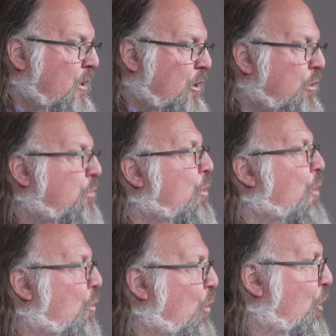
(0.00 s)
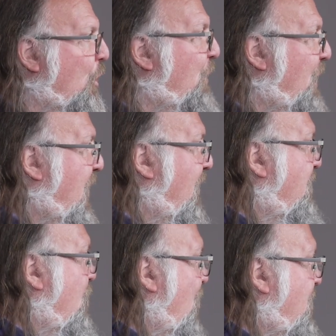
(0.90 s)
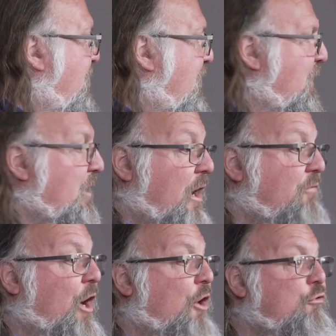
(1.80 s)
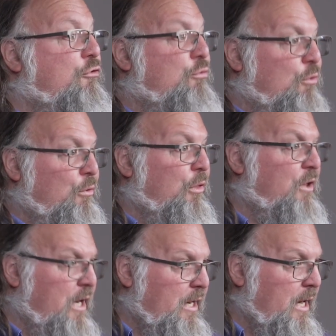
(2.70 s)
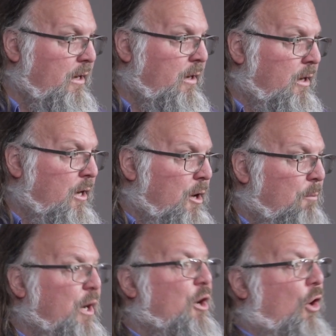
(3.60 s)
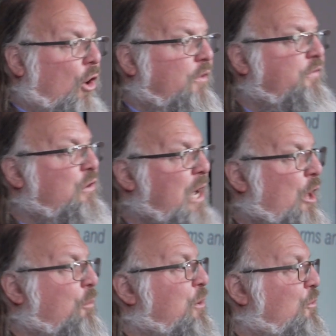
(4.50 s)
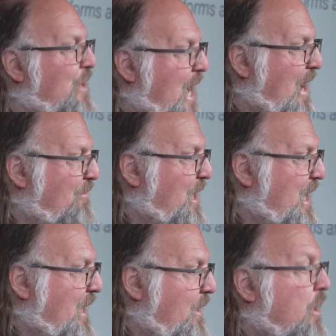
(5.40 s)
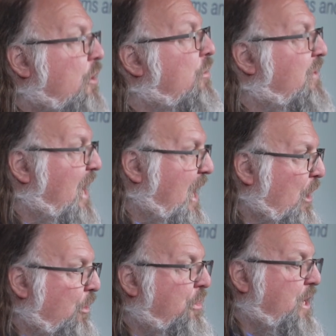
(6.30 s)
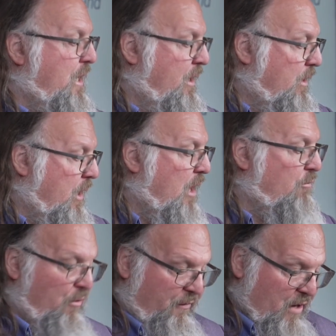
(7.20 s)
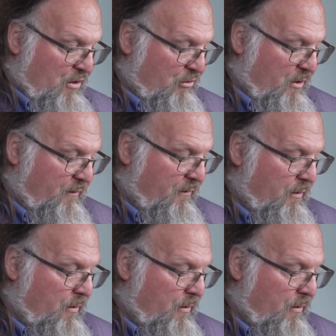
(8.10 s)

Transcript: through a world that has a great deal of untruth in it, but also help you navigate to healthy conversations.